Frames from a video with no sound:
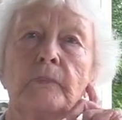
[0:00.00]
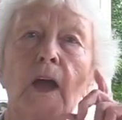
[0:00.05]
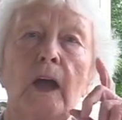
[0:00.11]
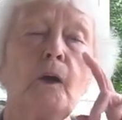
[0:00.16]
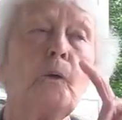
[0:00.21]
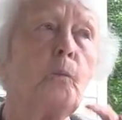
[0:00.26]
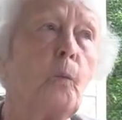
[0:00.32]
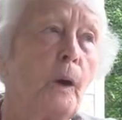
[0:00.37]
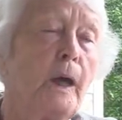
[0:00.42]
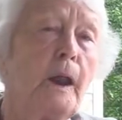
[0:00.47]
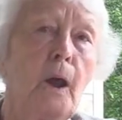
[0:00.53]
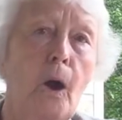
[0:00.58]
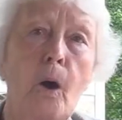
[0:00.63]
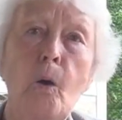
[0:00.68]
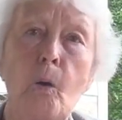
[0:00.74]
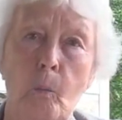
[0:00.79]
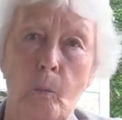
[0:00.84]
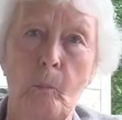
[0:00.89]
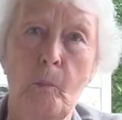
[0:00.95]
And went
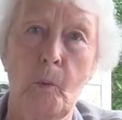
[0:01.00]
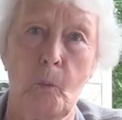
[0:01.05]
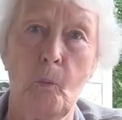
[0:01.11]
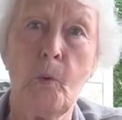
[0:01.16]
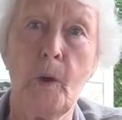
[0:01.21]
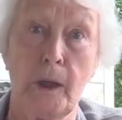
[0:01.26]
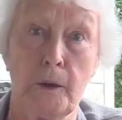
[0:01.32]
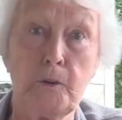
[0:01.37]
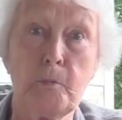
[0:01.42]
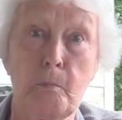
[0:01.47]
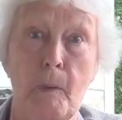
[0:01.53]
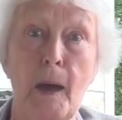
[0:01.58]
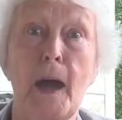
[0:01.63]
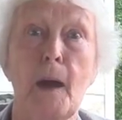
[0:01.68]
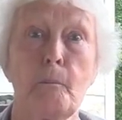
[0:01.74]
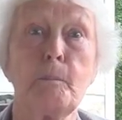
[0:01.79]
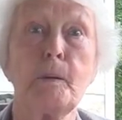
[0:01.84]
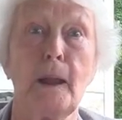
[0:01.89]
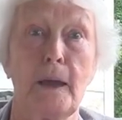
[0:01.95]
home, went to
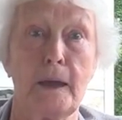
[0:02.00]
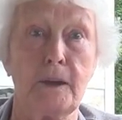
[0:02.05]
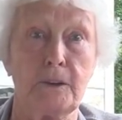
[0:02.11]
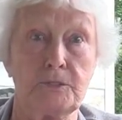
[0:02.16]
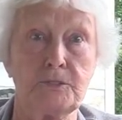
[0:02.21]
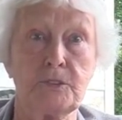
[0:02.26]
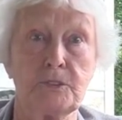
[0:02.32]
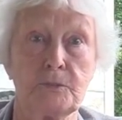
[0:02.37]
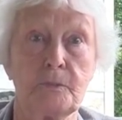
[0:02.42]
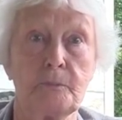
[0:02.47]
my place.